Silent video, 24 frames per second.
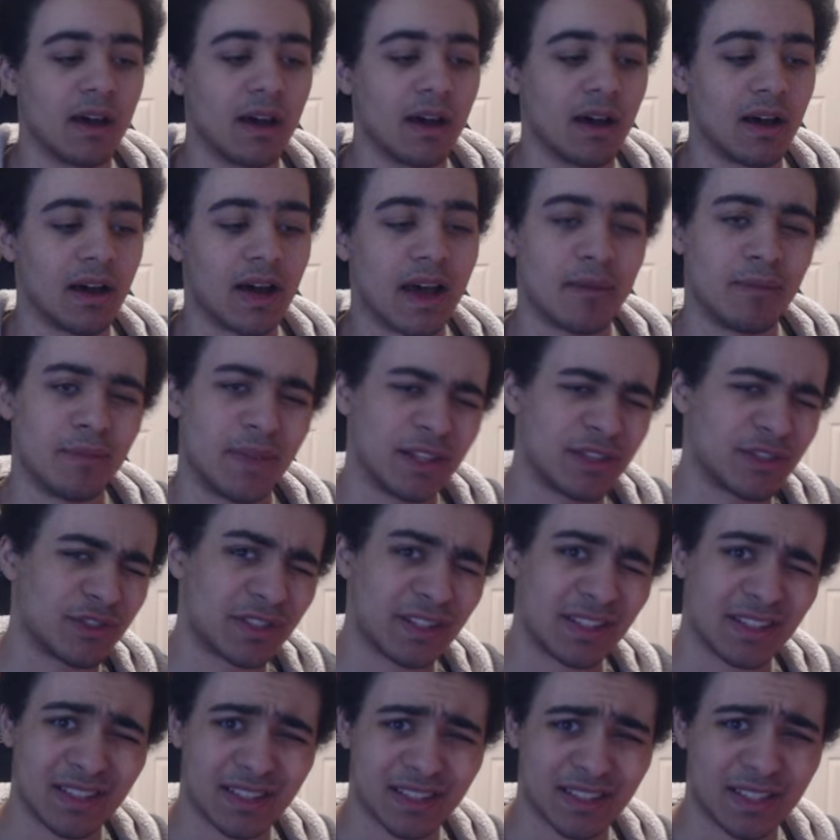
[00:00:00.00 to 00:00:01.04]
I'm
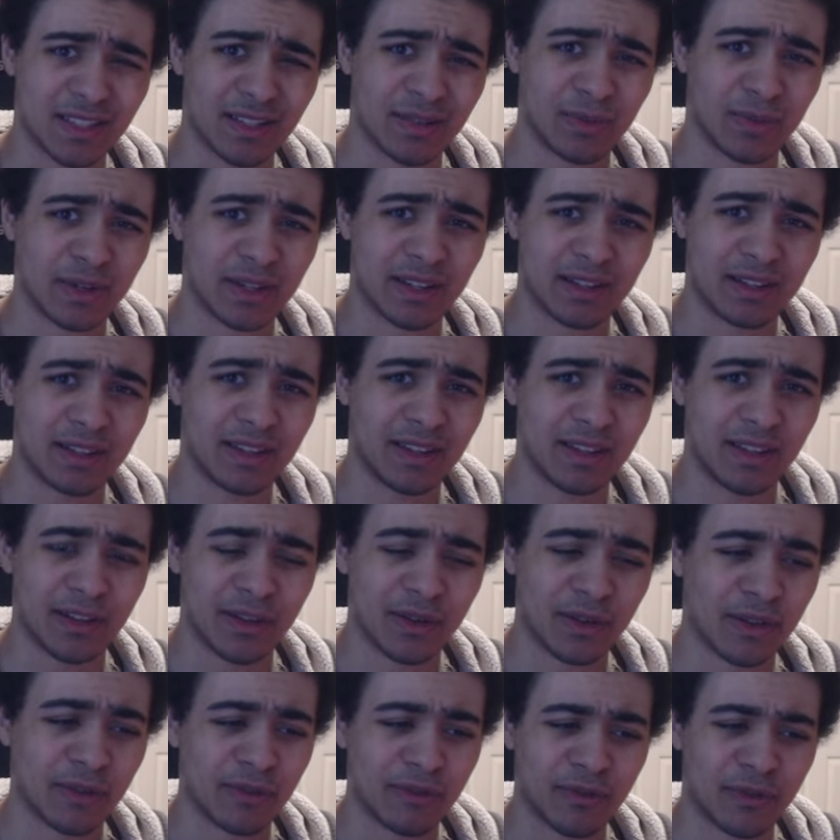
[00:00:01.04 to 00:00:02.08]
interested to see what, you
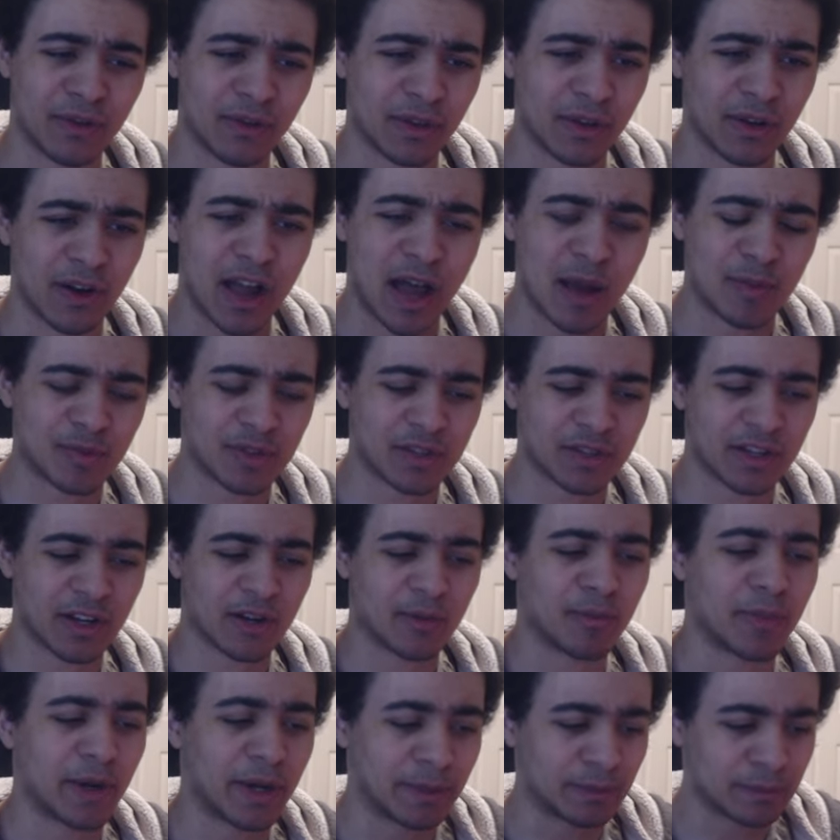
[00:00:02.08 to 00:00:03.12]
know, the further options
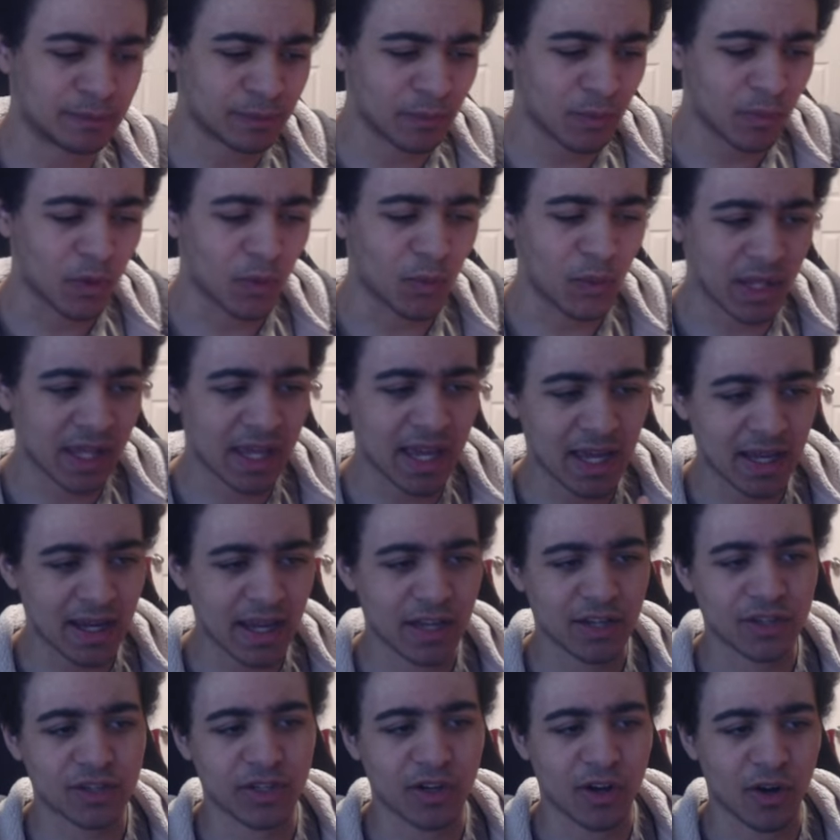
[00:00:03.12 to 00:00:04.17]
are, but we can
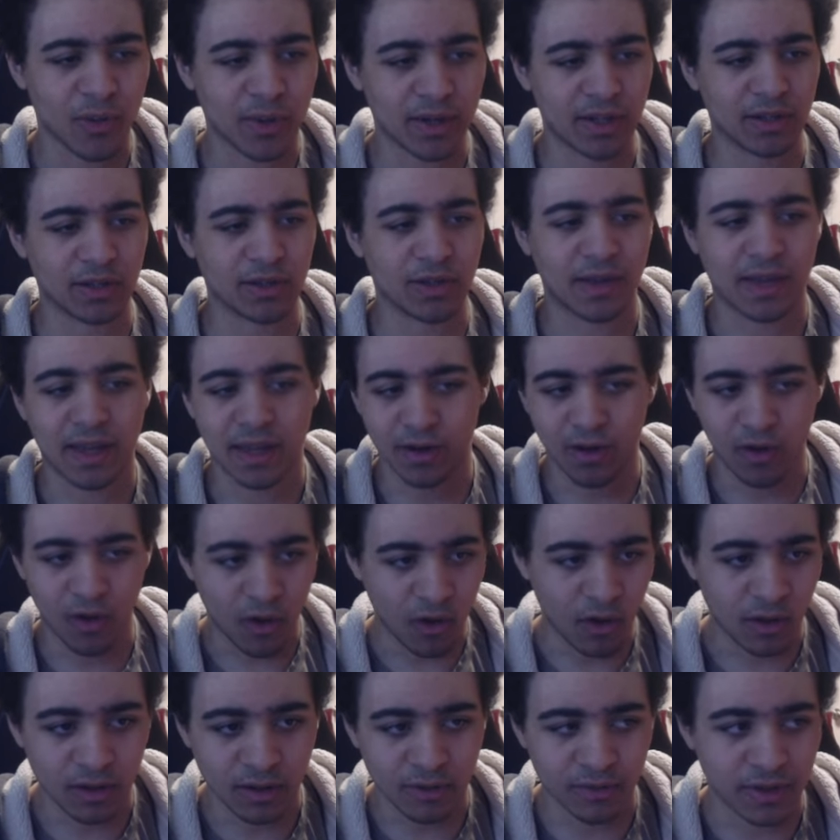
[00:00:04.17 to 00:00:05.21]
actually already look at
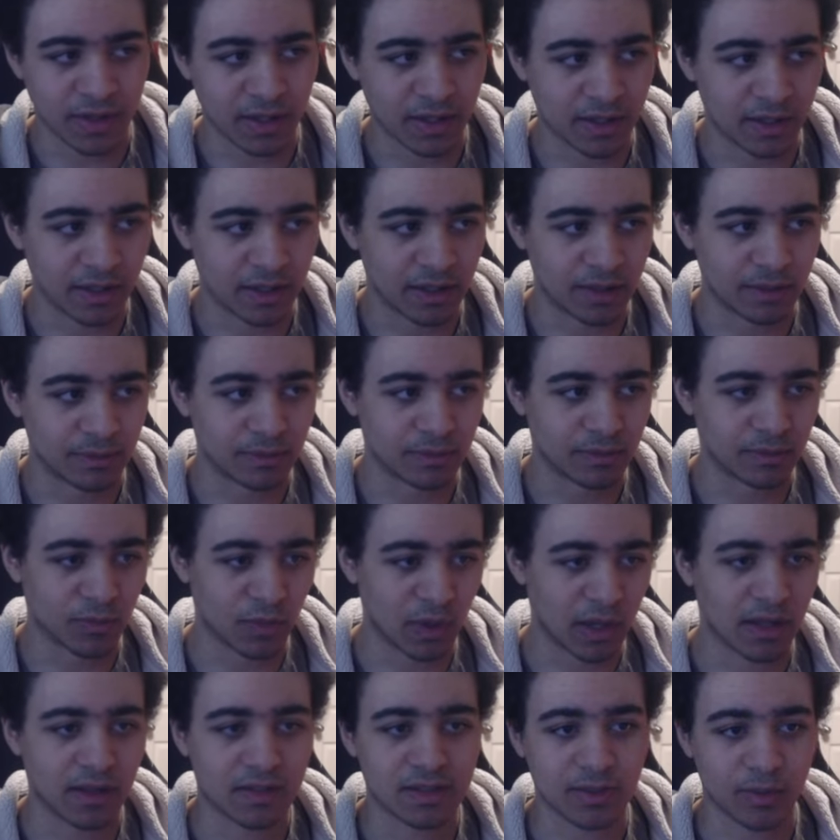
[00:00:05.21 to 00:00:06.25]
all of the
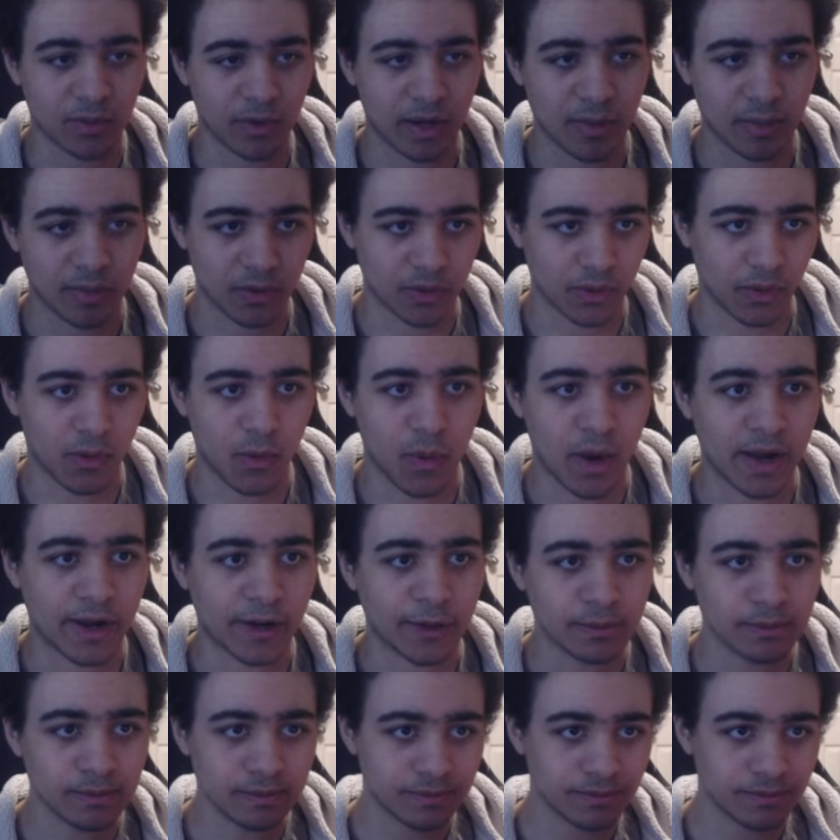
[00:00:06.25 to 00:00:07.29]
relics that we're able to acquire.